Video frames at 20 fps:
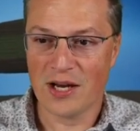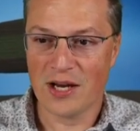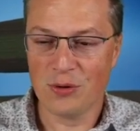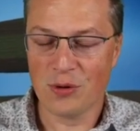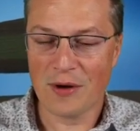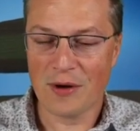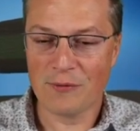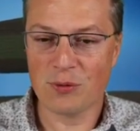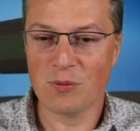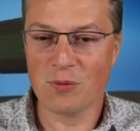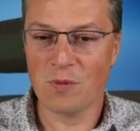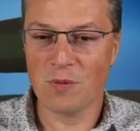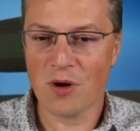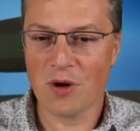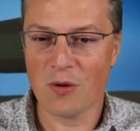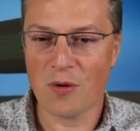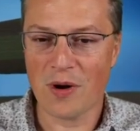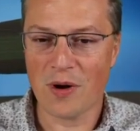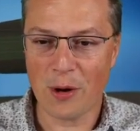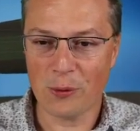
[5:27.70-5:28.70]
And you have to
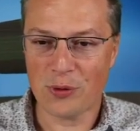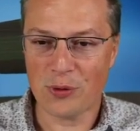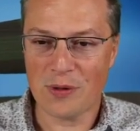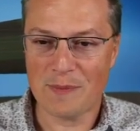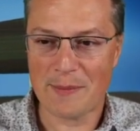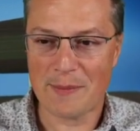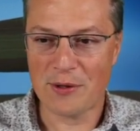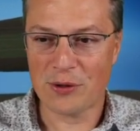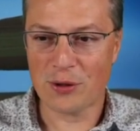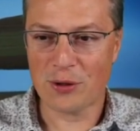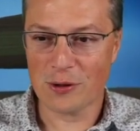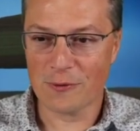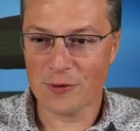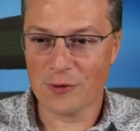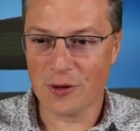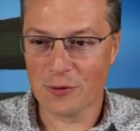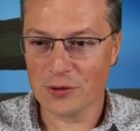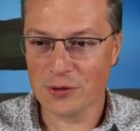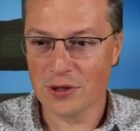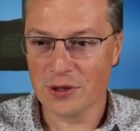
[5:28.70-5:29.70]
know how to implement all
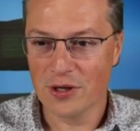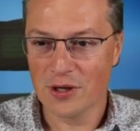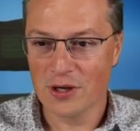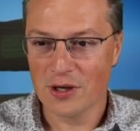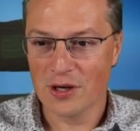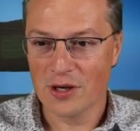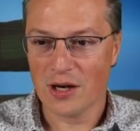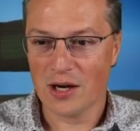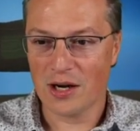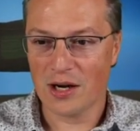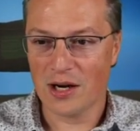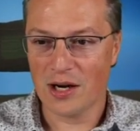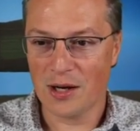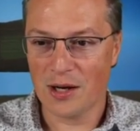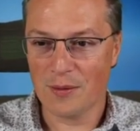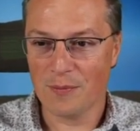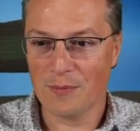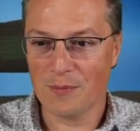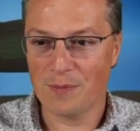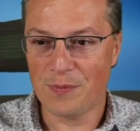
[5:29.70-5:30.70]
of those,
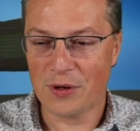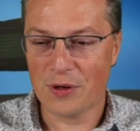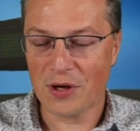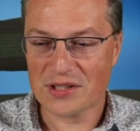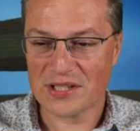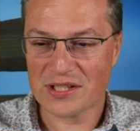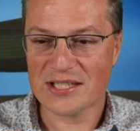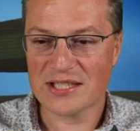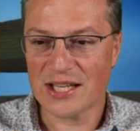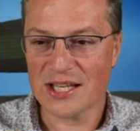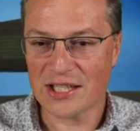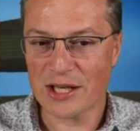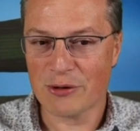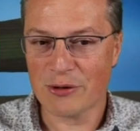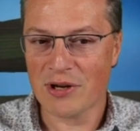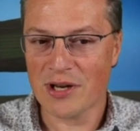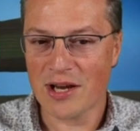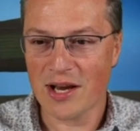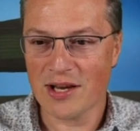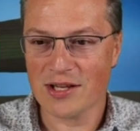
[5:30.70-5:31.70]
because as I said,
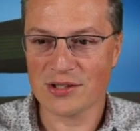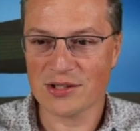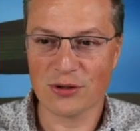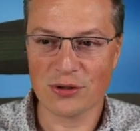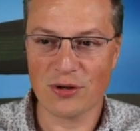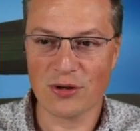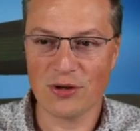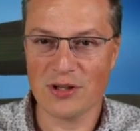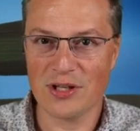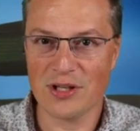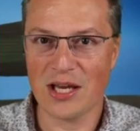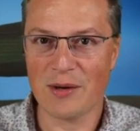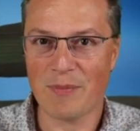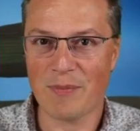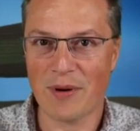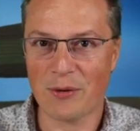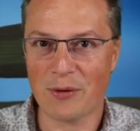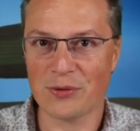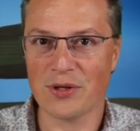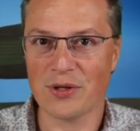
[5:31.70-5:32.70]
RAI is not only
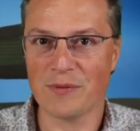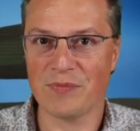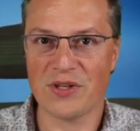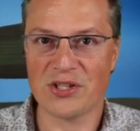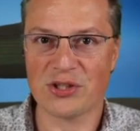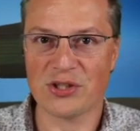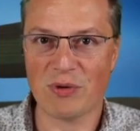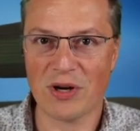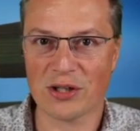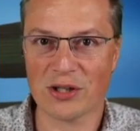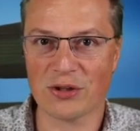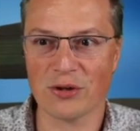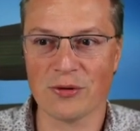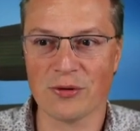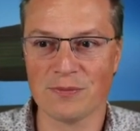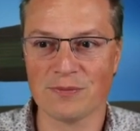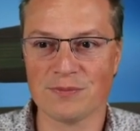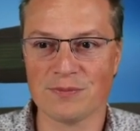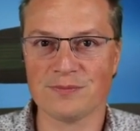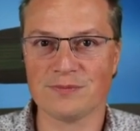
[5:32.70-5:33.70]
about the
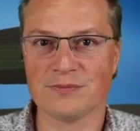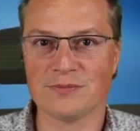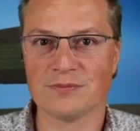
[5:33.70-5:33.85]
structure.